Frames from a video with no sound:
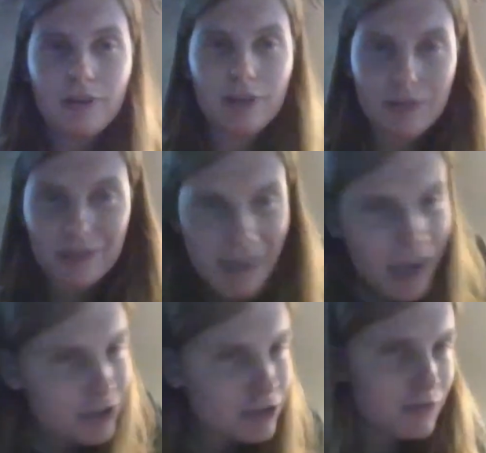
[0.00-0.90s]
the
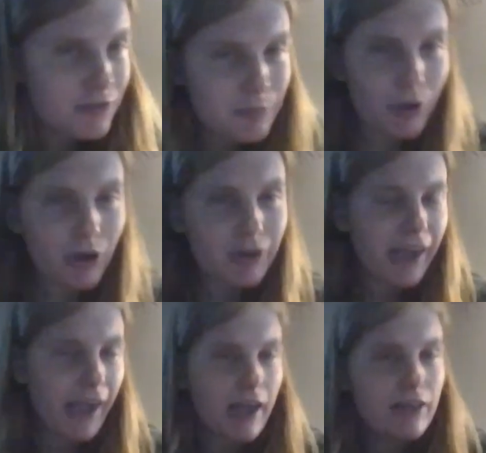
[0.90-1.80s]
texture of the bark
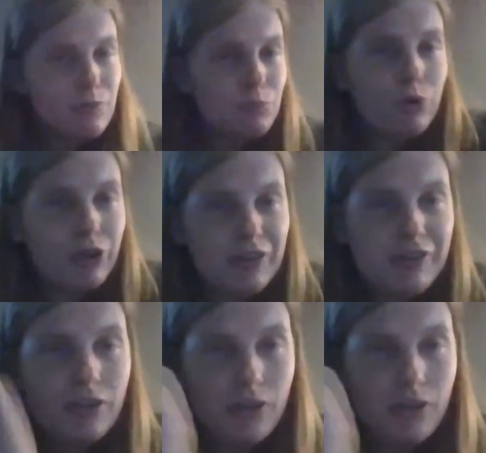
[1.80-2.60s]
and the wood.